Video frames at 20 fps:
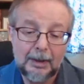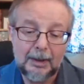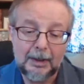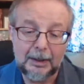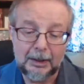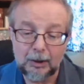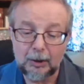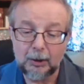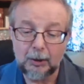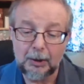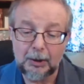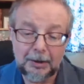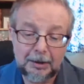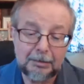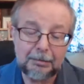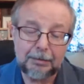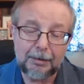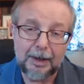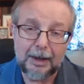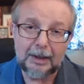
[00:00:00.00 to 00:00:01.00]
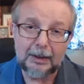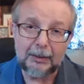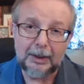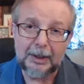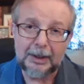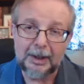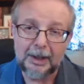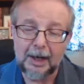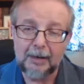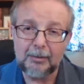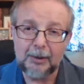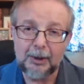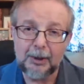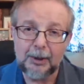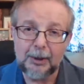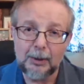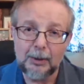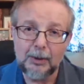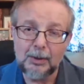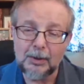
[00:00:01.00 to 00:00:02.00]
including the following, and I'm going to
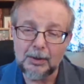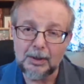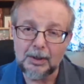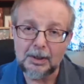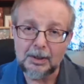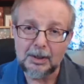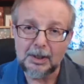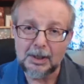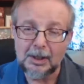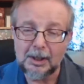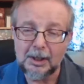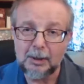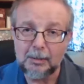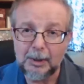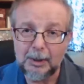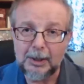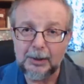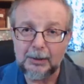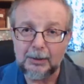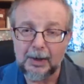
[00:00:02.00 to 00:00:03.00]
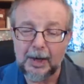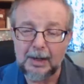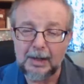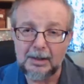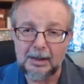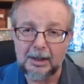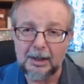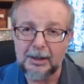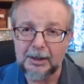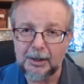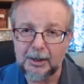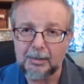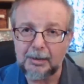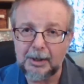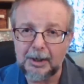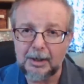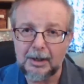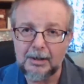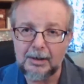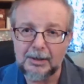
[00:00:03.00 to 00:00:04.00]
use the CEB translation
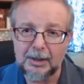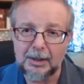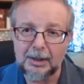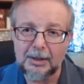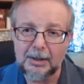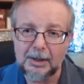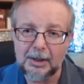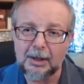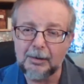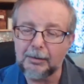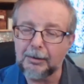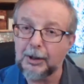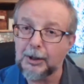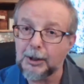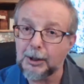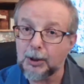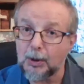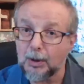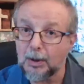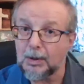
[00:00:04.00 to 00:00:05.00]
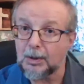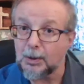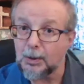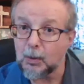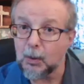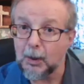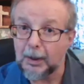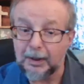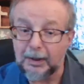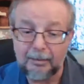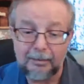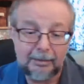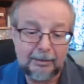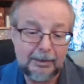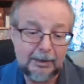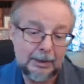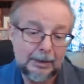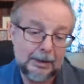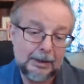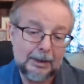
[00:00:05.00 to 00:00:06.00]
because it's very short and sweet.
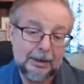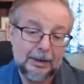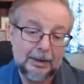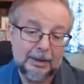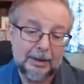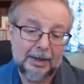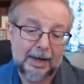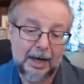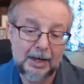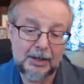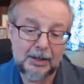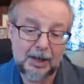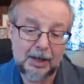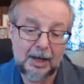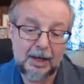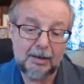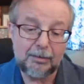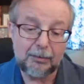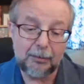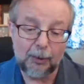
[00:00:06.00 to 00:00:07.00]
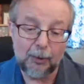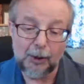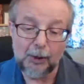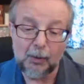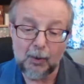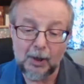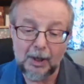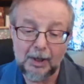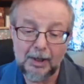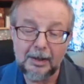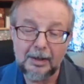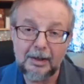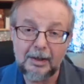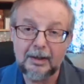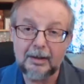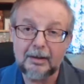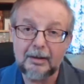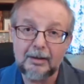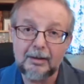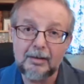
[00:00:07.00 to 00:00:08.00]
Isaiah 41,
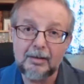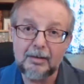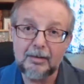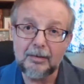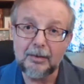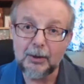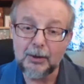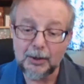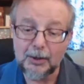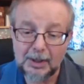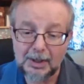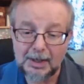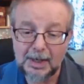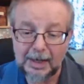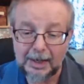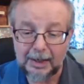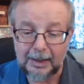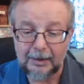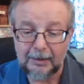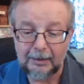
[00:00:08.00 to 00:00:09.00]
verse 10.